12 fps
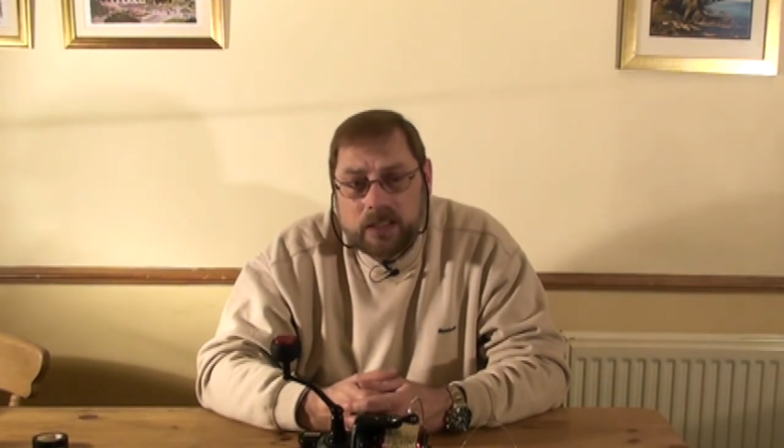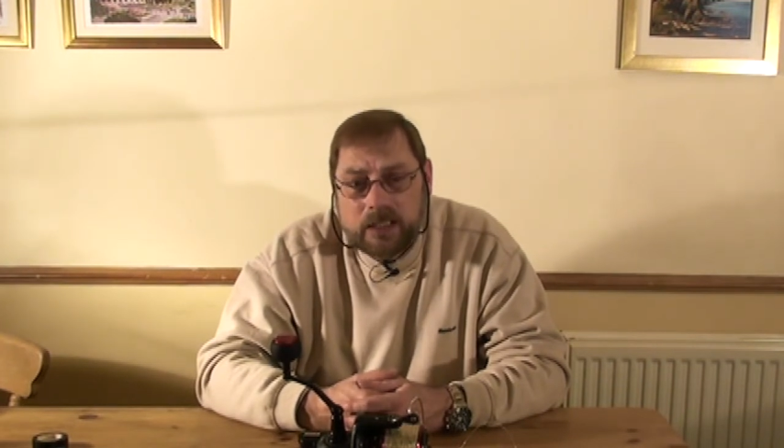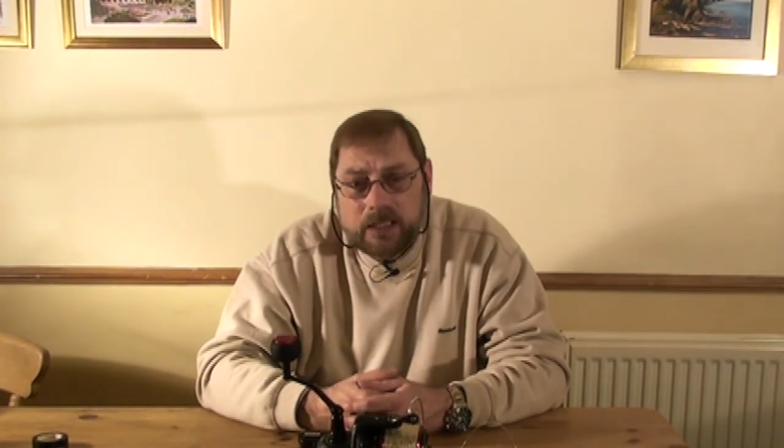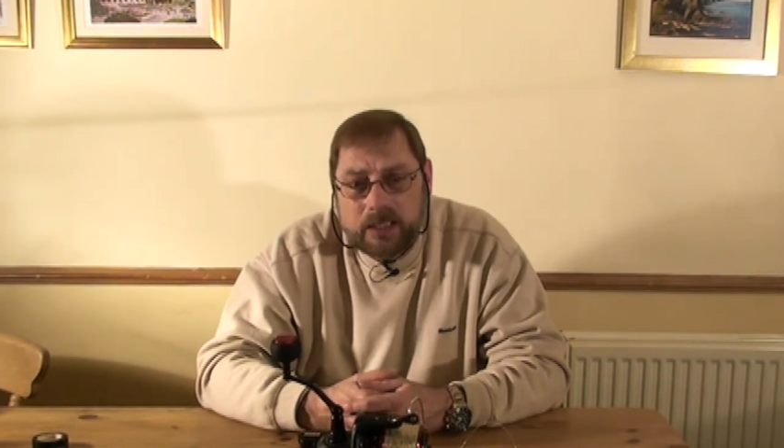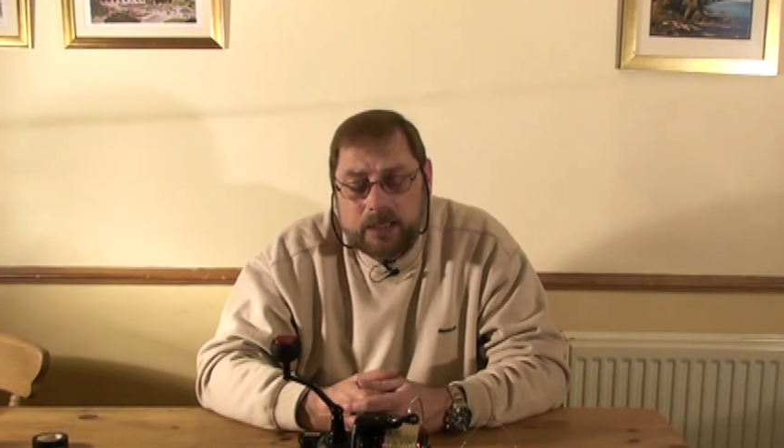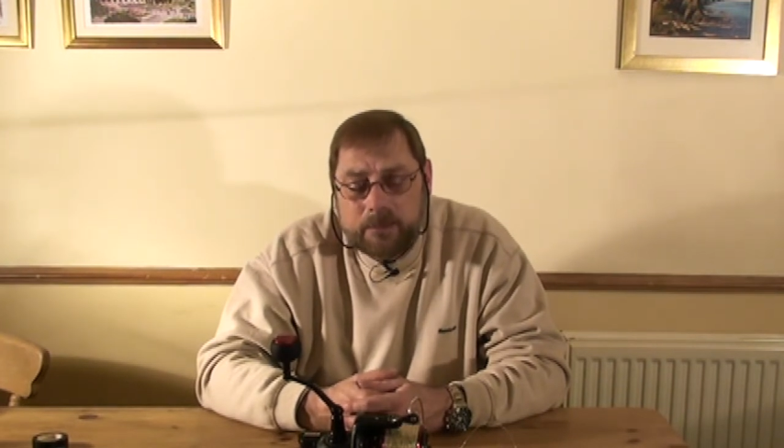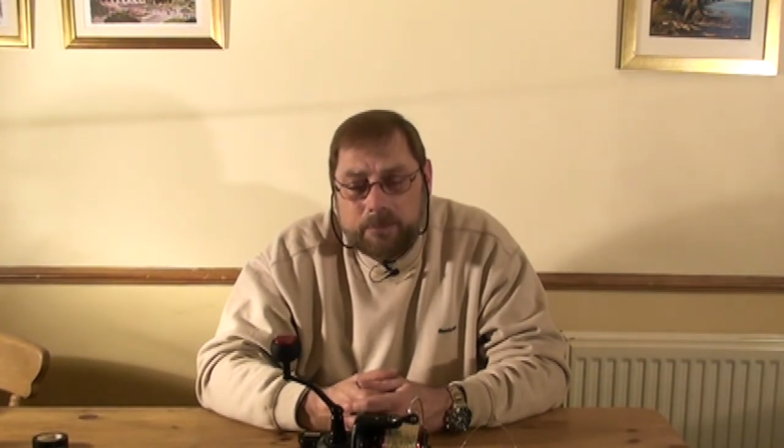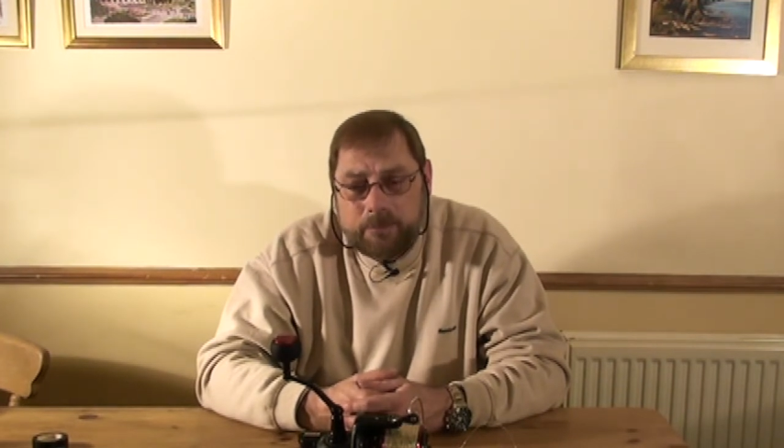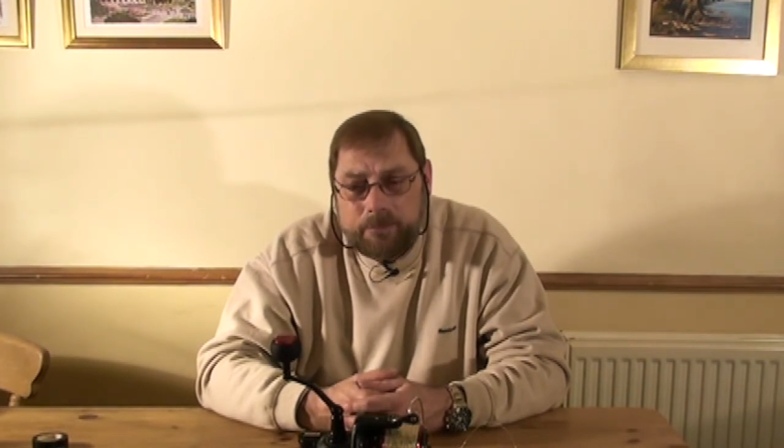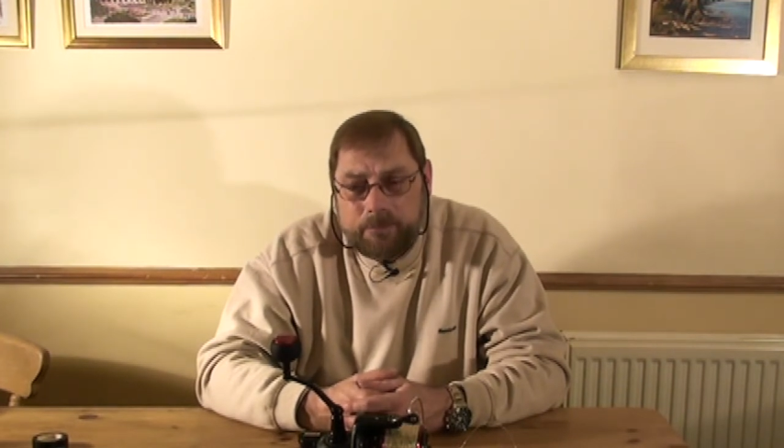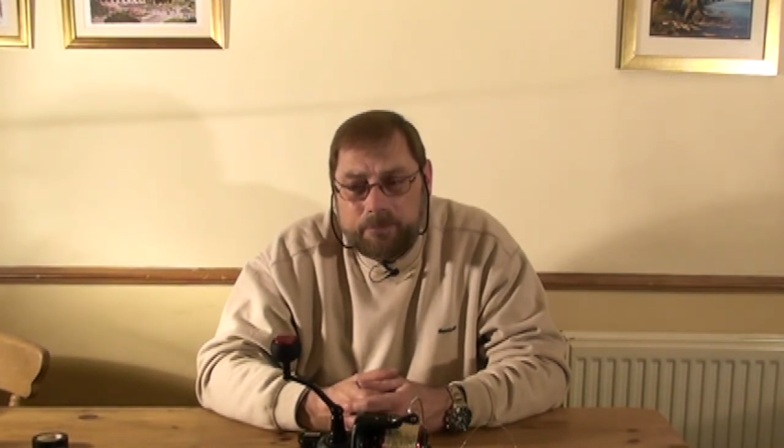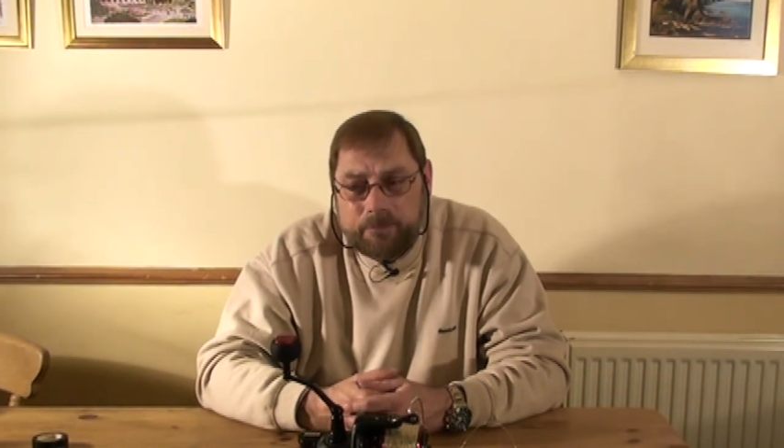
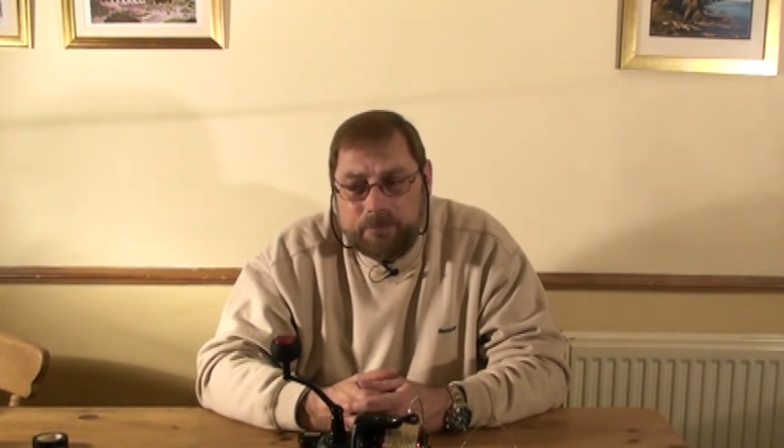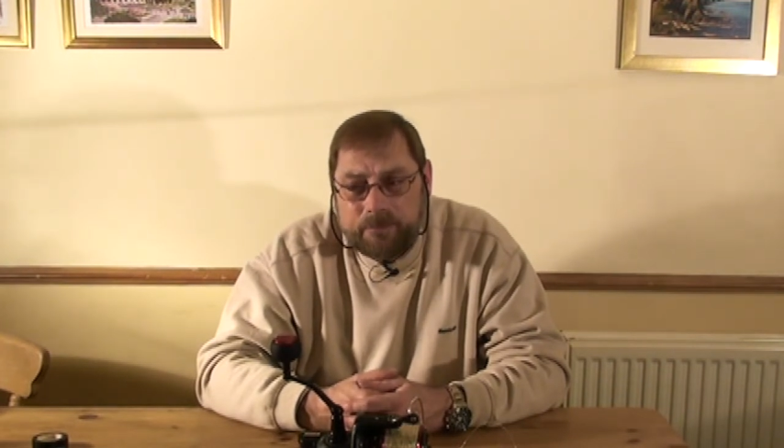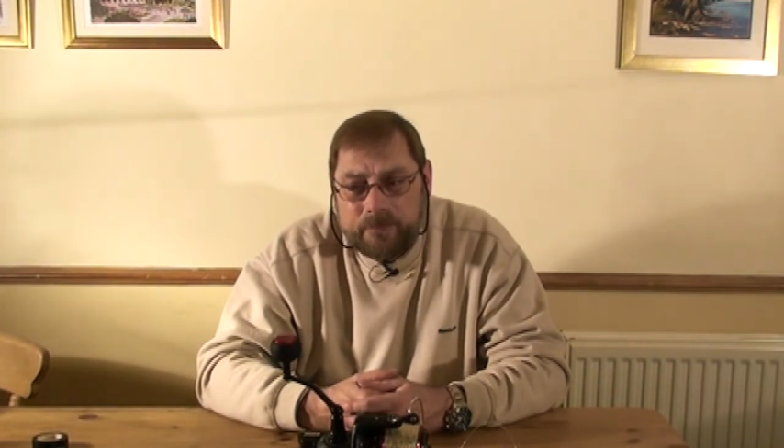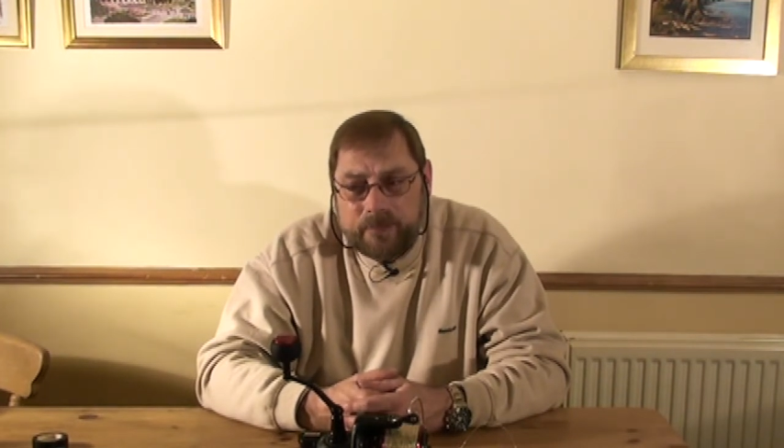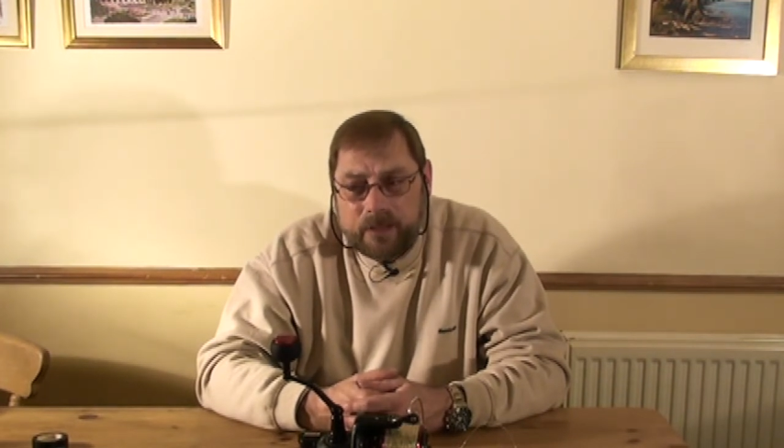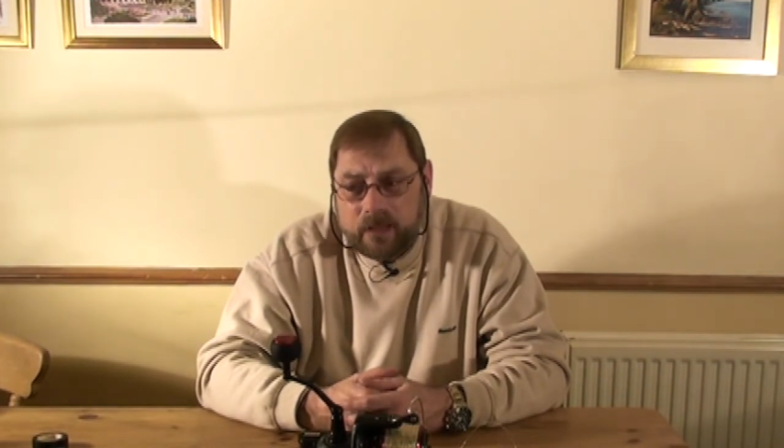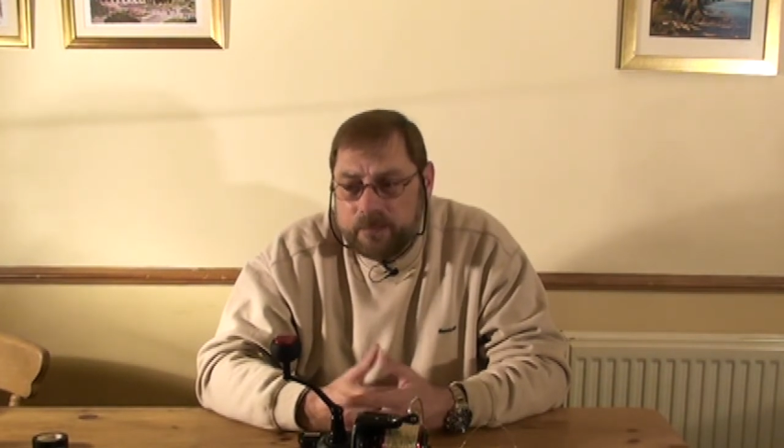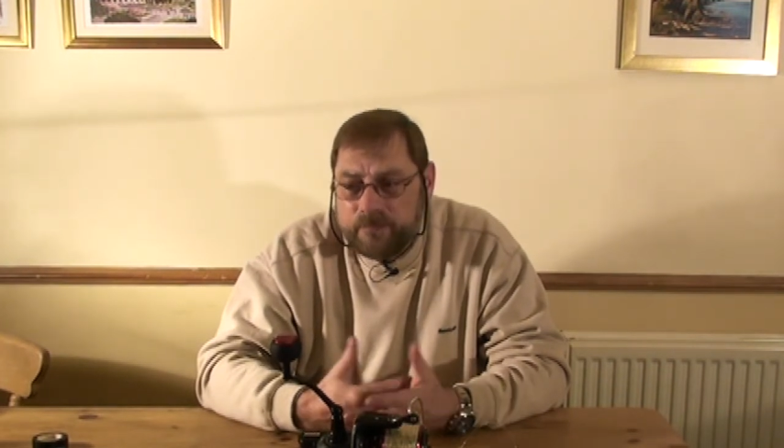I